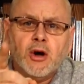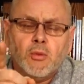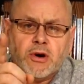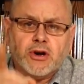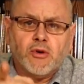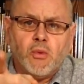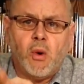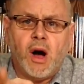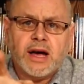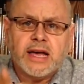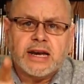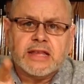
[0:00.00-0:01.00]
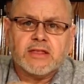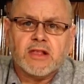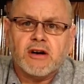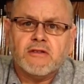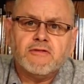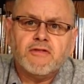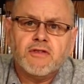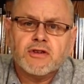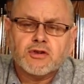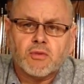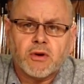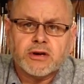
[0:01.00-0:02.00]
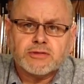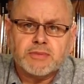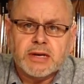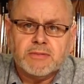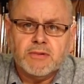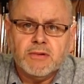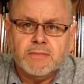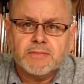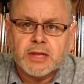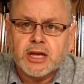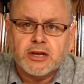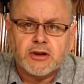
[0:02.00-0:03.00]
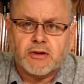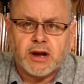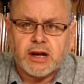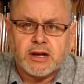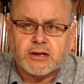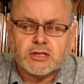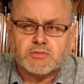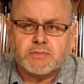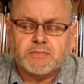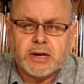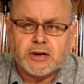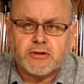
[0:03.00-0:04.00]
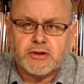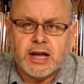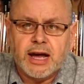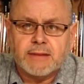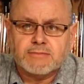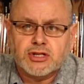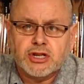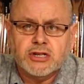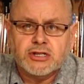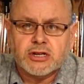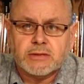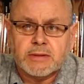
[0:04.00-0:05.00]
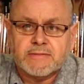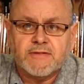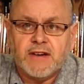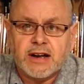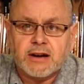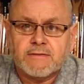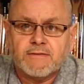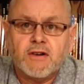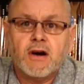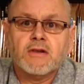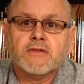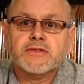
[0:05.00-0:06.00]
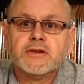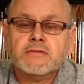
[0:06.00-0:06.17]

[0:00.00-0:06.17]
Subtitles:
When you're walking in love towards people, you're not going to spend your time judging them and finding fault.